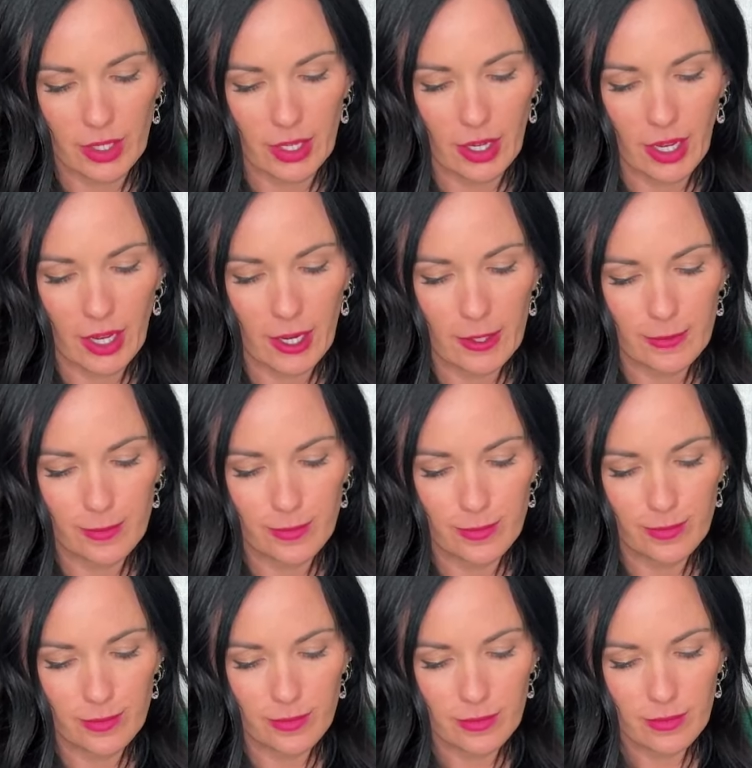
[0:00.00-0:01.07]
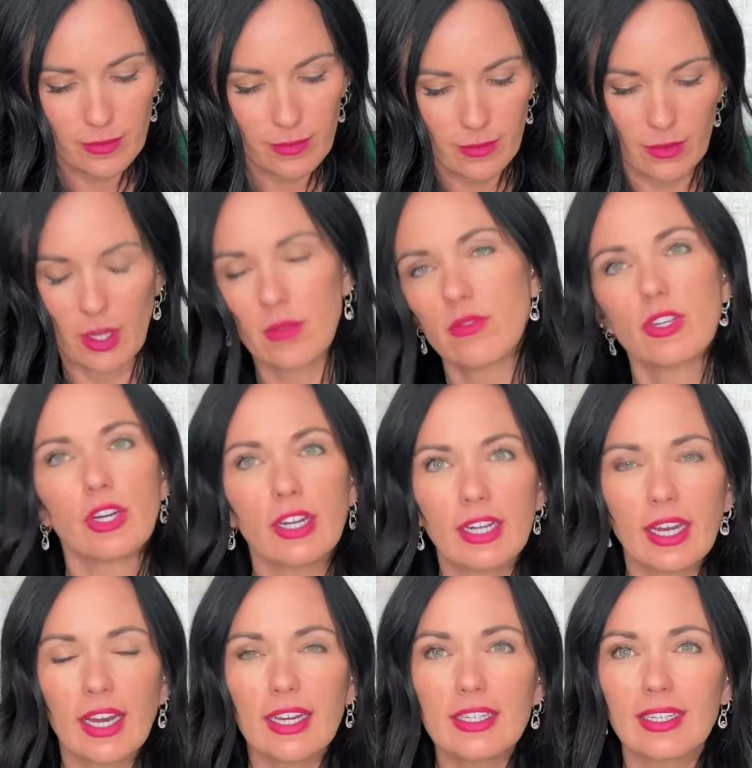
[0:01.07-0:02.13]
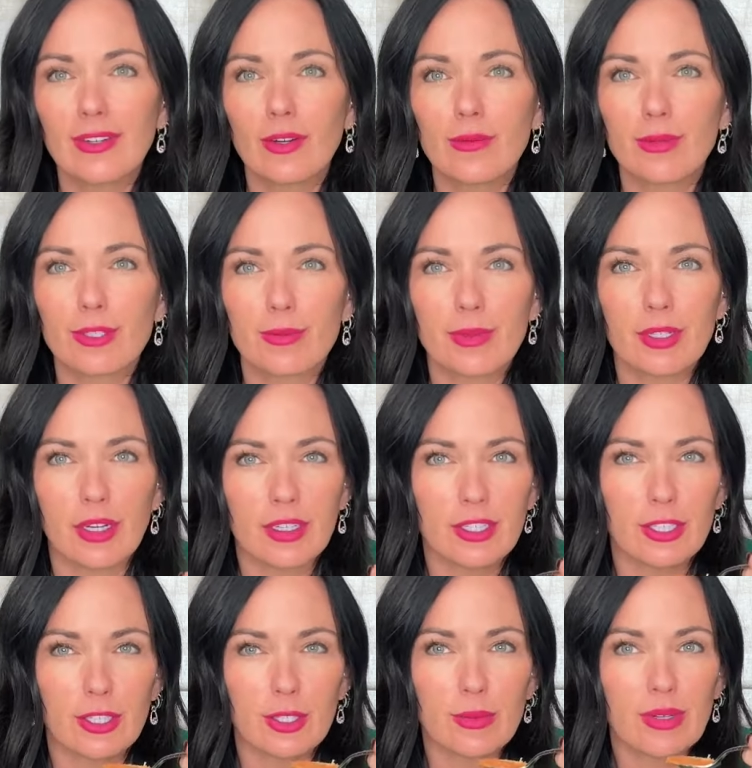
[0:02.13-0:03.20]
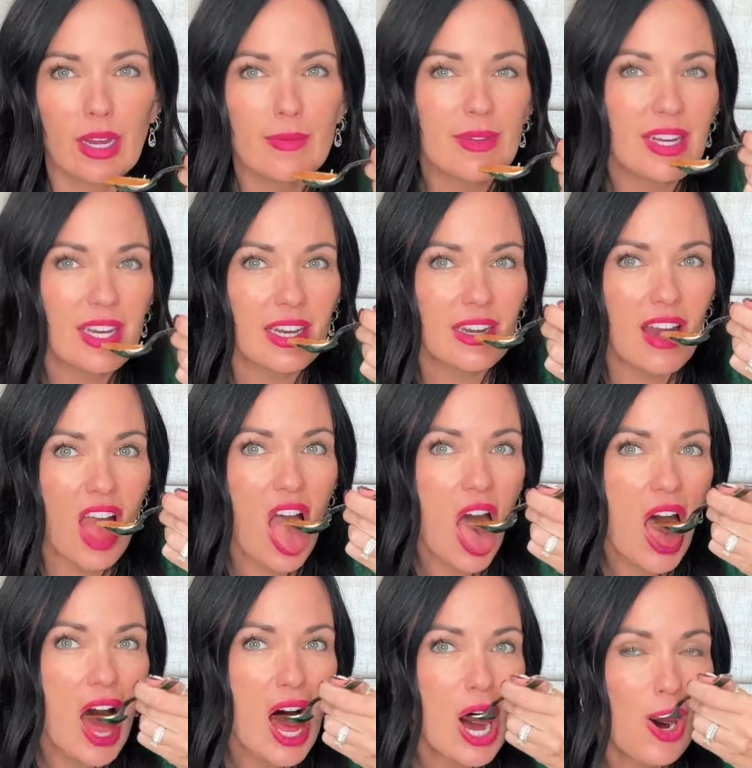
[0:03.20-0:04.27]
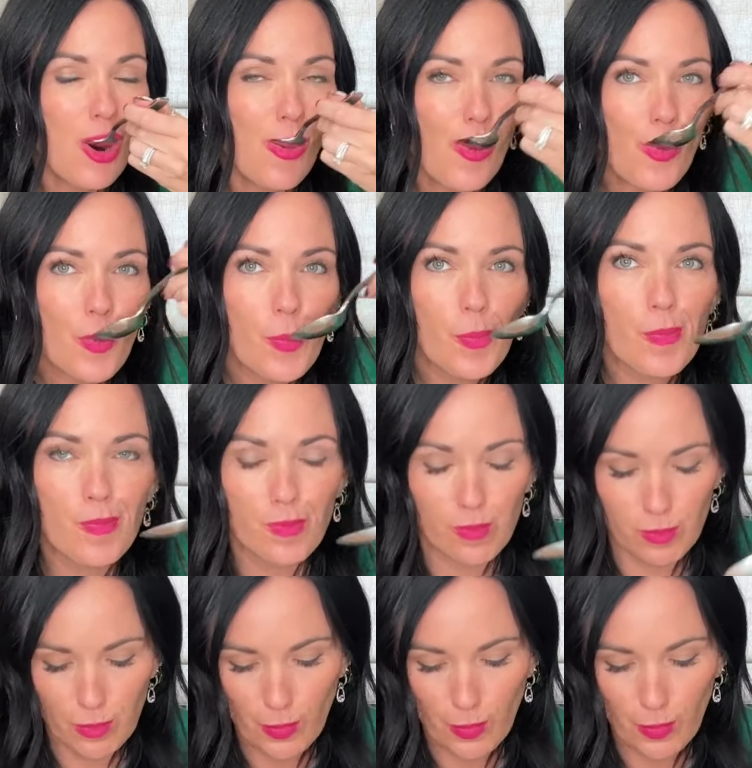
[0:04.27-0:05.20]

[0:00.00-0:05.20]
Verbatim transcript: Yeah. I'm sorry, guys. I know I'm supposed to be talking to you, but I'm eating. Mm.